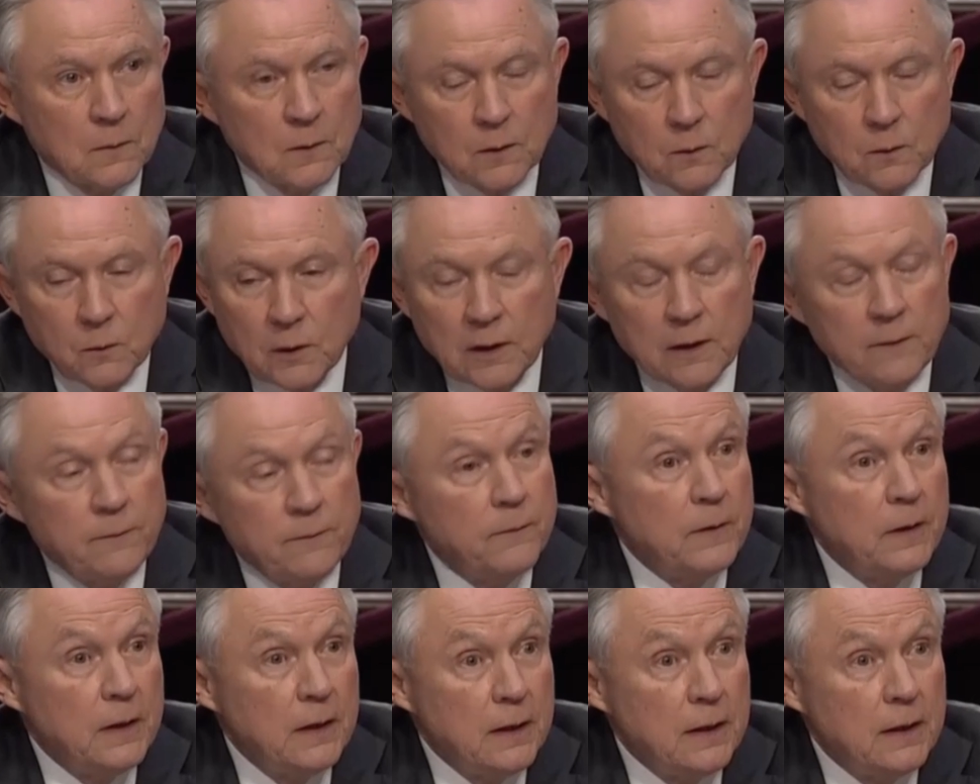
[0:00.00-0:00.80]
Well,
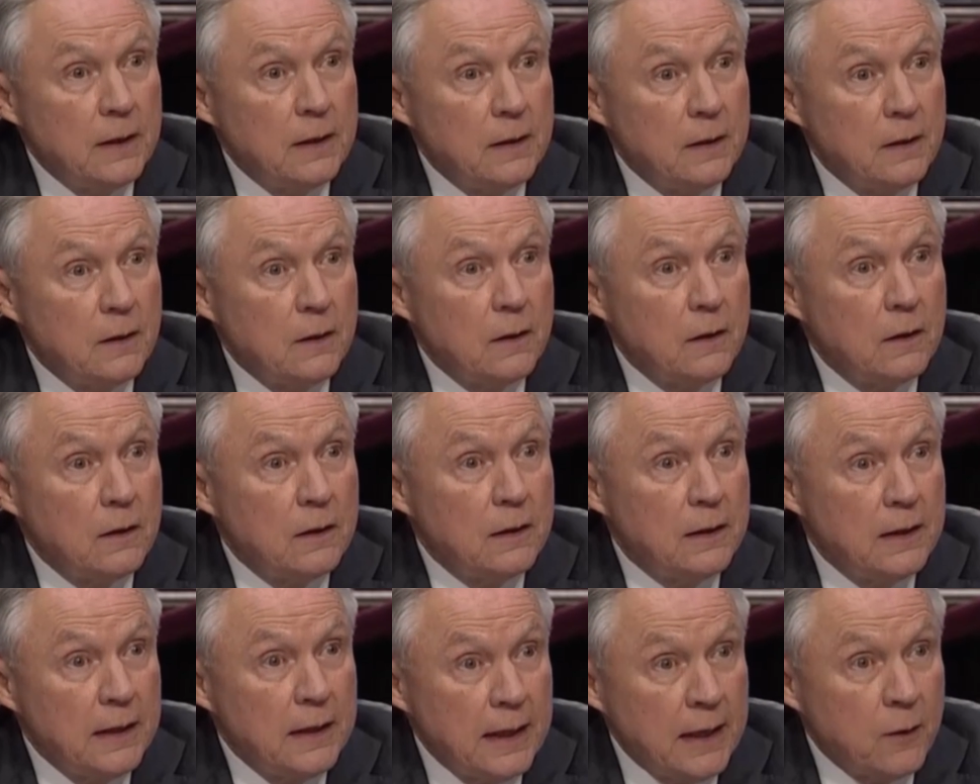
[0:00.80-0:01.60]

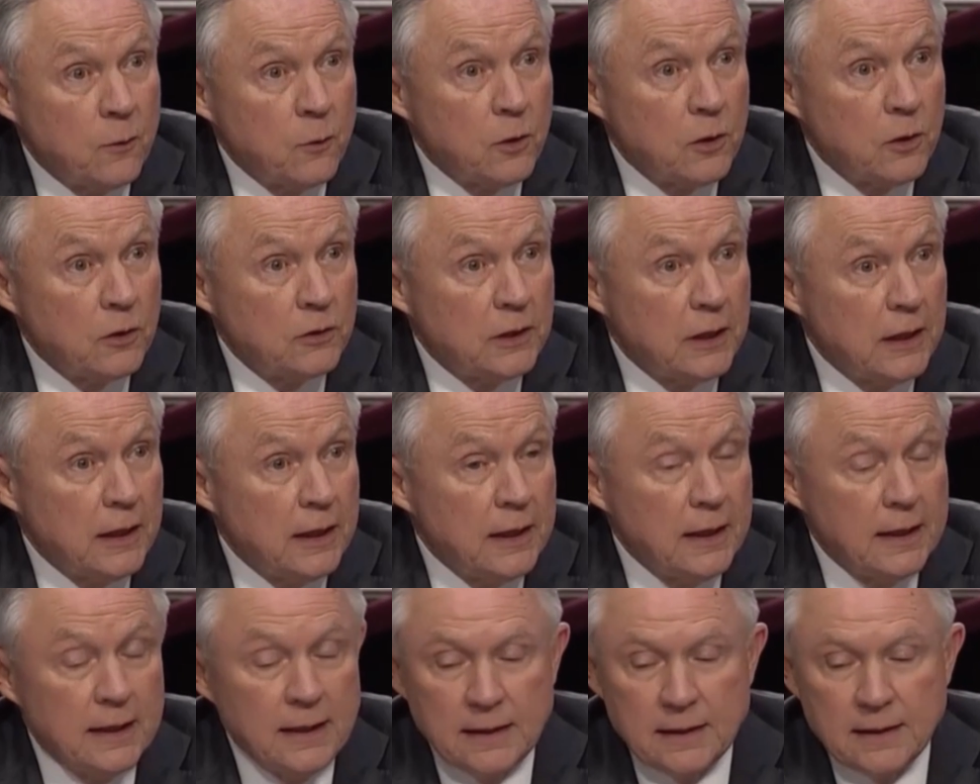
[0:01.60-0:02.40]
there was
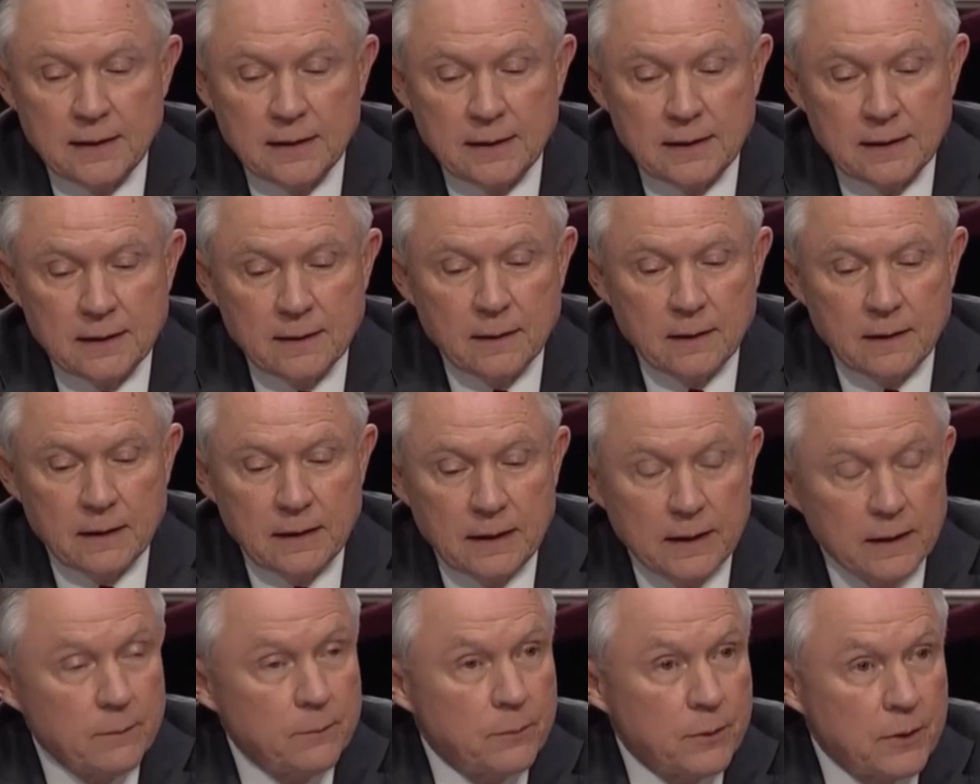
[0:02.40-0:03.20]
a
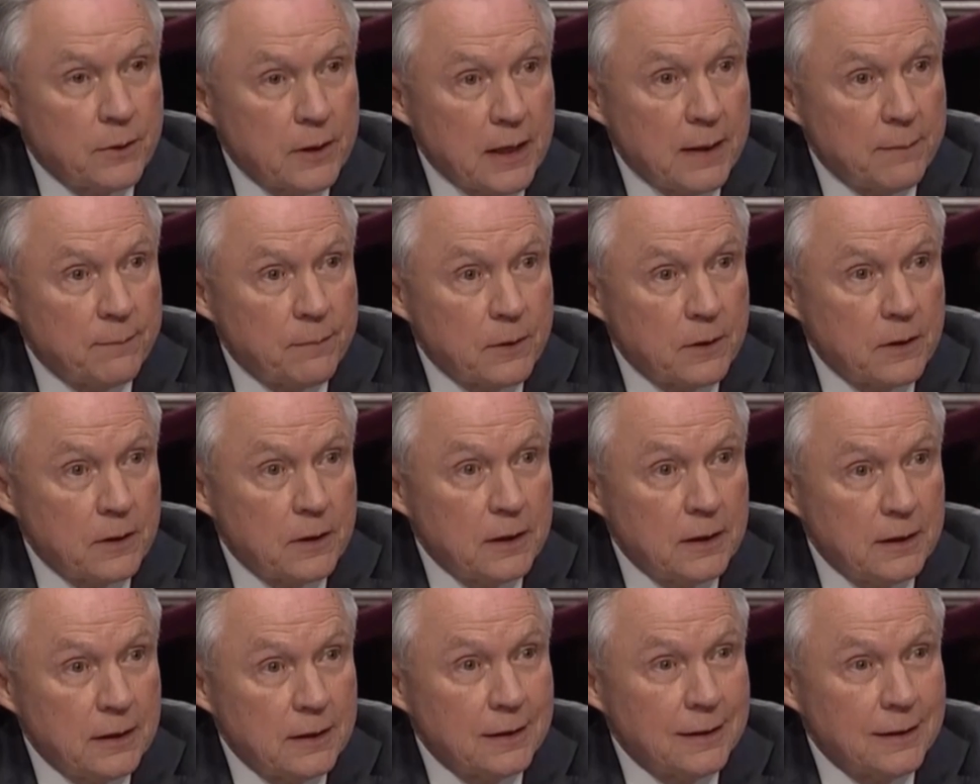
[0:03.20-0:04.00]
improper,
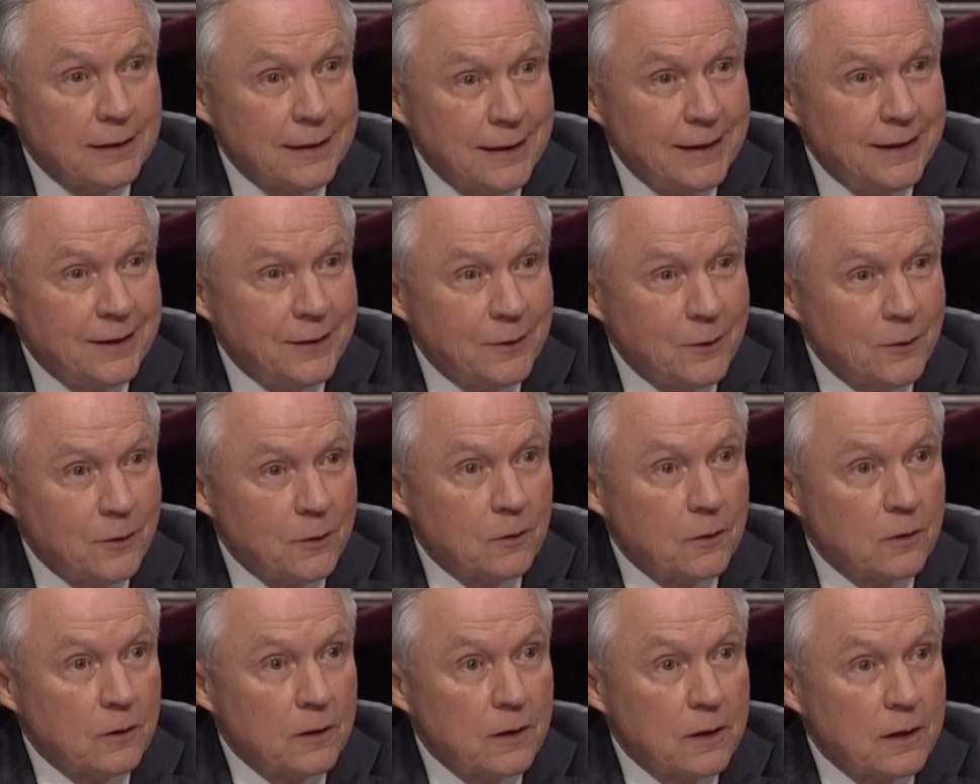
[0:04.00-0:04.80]
illegal